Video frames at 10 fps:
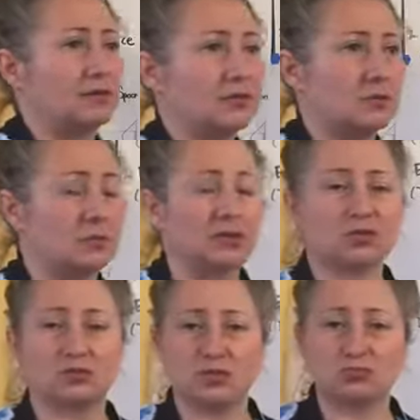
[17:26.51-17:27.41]
there's a
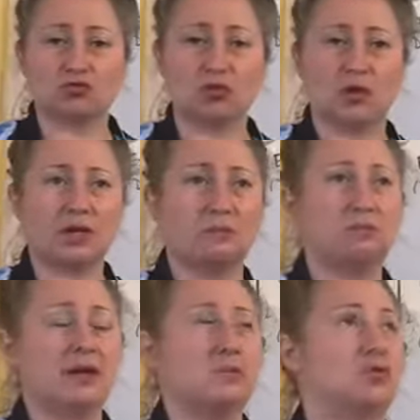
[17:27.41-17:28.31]
picture of him drawing in
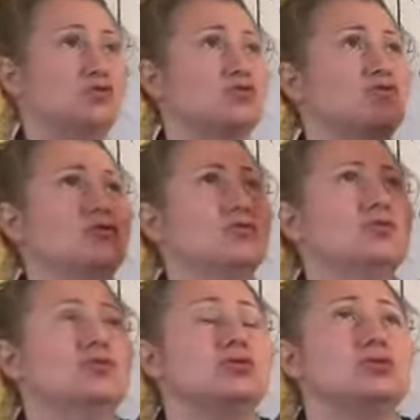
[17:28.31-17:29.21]
bed with this
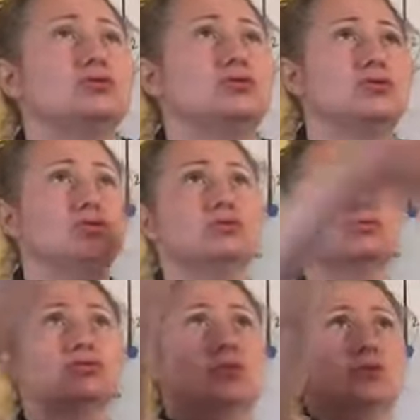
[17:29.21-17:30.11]
huge
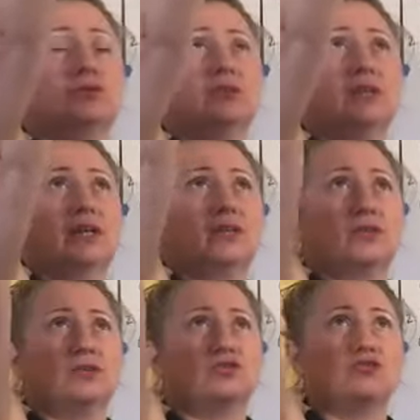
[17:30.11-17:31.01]
long stick that
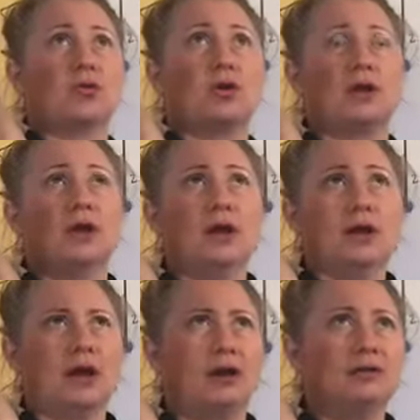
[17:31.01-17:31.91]
he's drawing
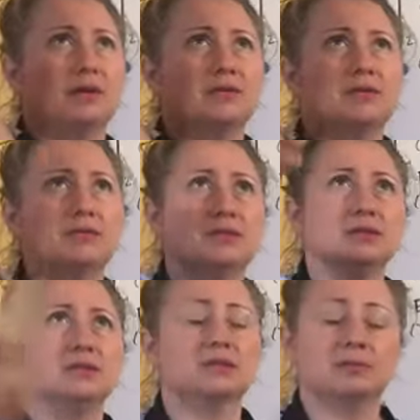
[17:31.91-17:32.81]
kind of on the
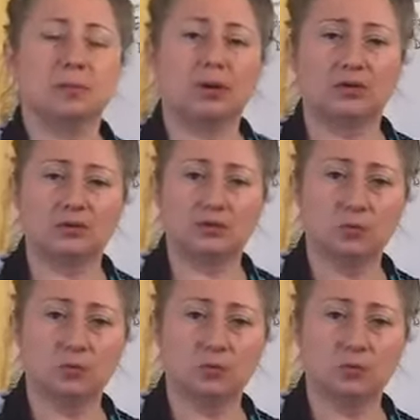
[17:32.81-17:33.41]
ceiling or part of the